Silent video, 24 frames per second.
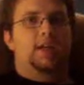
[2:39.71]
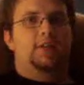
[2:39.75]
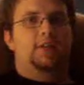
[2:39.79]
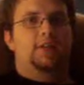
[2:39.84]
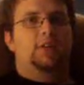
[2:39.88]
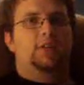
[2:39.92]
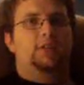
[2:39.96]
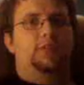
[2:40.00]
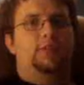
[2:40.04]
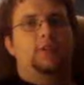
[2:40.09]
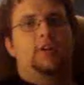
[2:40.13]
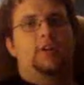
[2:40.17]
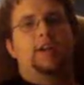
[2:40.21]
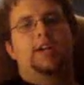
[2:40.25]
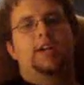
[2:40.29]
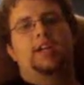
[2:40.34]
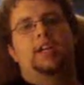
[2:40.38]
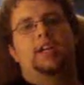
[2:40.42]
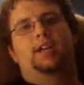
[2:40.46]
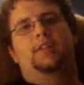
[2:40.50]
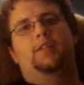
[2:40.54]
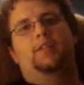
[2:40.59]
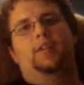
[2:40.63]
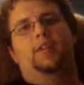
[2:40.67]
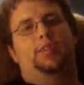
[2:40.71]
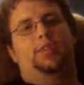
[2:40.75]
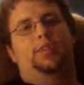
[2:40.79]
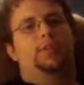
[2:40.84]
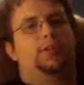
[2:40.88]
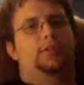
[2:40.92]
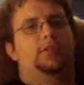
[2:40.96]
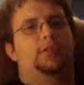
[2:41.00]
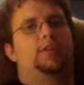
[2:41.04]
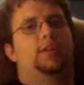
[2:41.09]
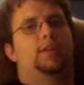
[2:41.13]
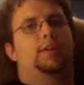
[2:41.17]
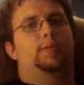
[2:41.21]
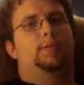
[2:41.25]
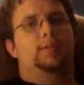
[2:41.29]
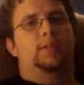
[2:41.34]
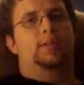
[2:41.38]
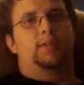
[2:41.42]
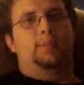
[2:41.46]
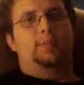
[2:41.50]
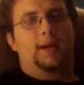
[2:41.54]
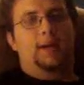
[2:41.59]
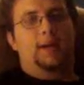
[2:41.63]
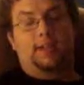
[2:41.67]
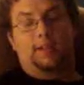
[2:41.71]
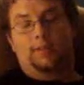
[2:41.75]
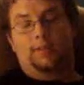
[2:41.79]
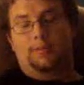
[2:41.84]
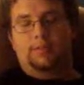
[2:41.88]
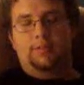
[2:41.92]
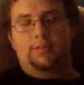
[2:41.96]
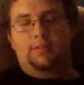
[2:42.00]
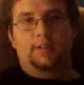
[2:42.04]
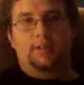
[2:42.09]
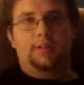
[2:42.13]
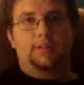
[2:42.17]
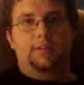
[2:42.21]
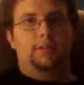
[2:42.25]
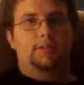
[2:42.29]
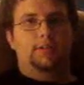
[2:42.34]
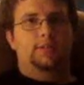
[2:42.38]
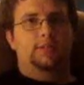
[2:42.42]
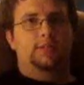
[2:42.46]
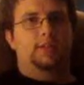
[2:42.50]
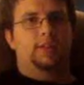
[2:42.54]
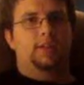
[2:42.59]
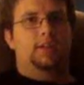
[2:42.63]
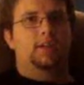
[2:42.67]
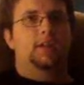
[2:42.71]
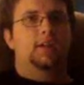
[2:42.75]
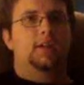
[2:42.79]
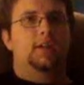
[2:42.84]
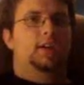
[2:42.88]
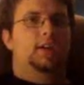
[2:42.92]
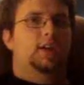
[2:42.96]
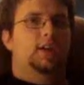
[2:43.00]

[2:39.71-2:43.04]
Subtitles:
every Friday, every Thursday when SmackDown was on Thursday.